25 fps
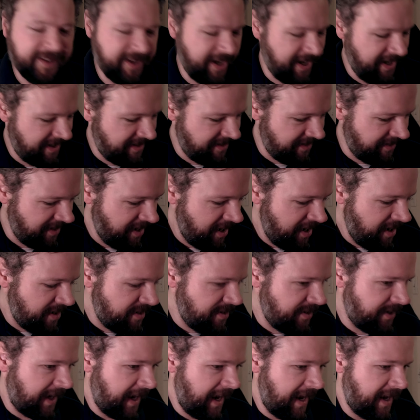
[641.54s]

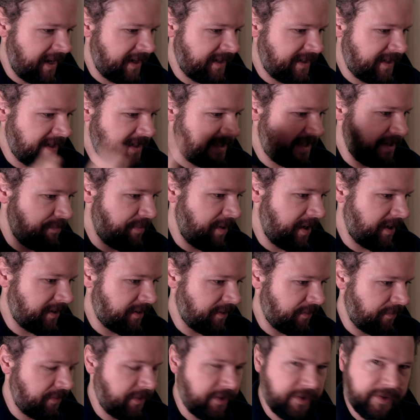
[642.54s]
you can't anticipate
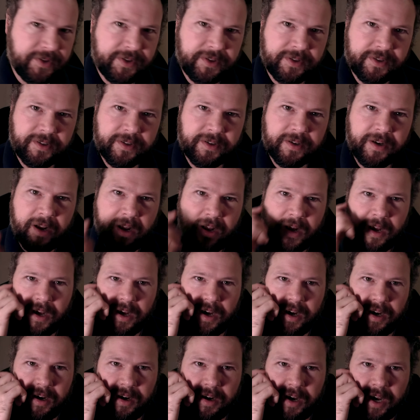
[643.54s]
the future.
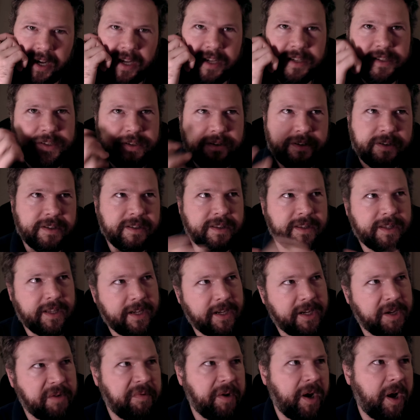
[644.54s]
I guess you can
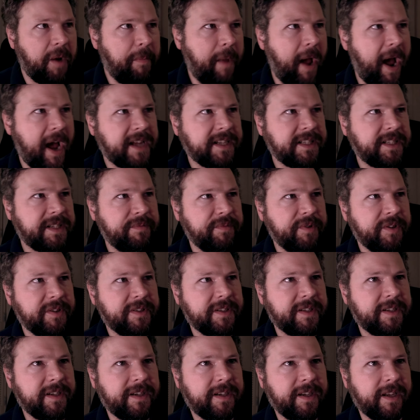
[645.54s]
think about past
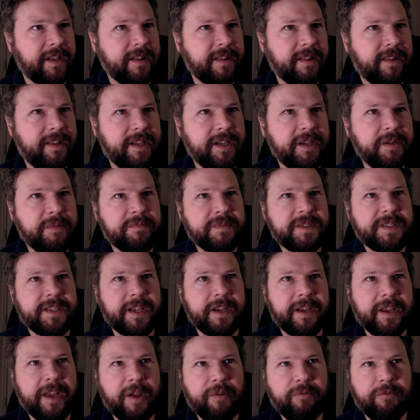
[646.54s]
music and themes
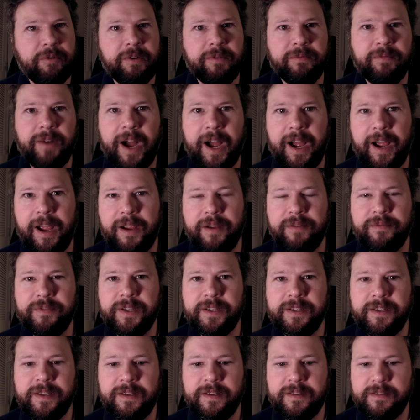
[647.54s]
that get revived,
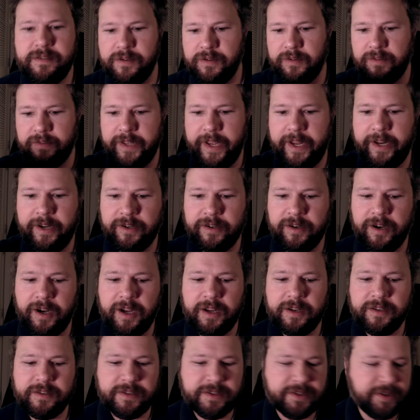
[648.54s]
later
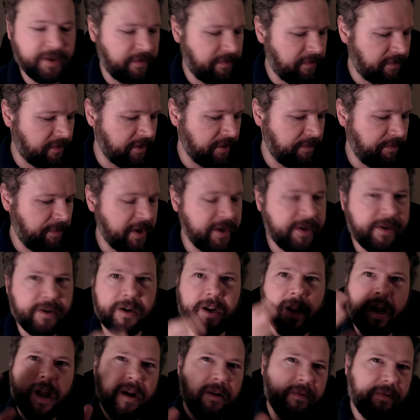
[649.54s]
on and so forth. But
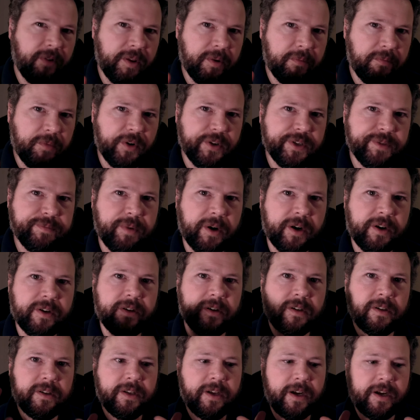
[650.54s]
you're, for the most part,
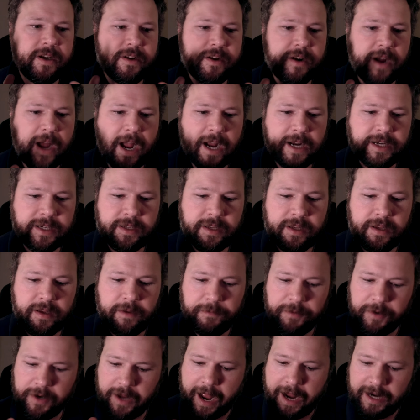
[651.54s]

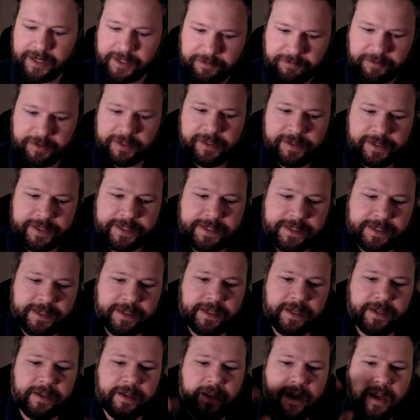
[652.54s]
if you're actively
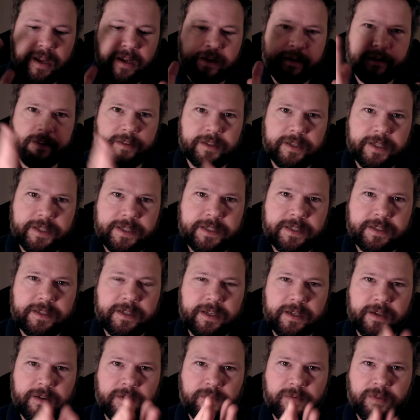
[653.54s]
listening, you're
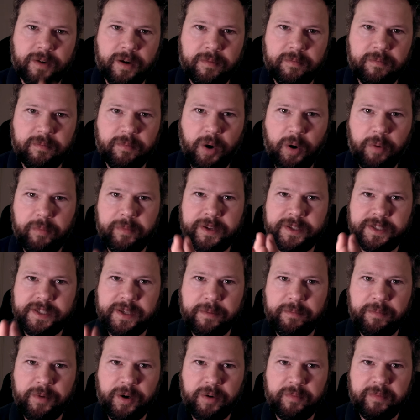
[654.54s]
listening from moment
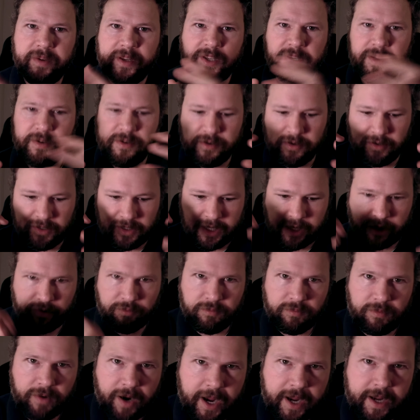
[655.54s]
to moment to, you're like
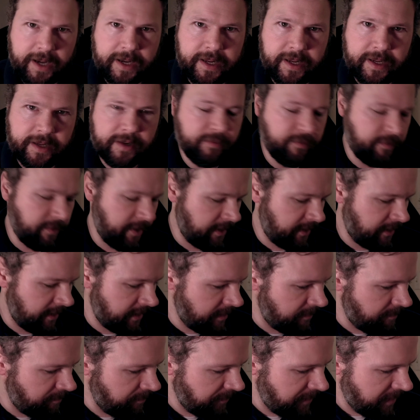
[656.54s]
right in with
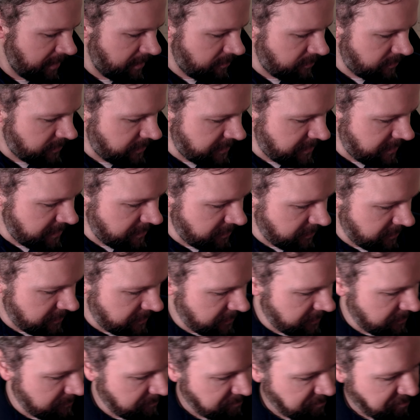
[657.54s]
it, which is
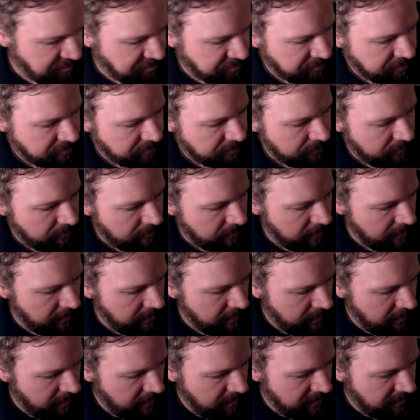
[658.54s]
interesting.
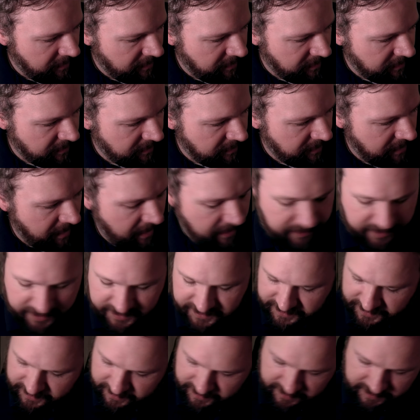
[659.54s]
And
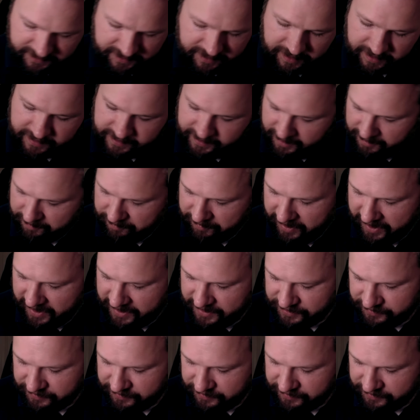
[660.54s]
this, yeah, page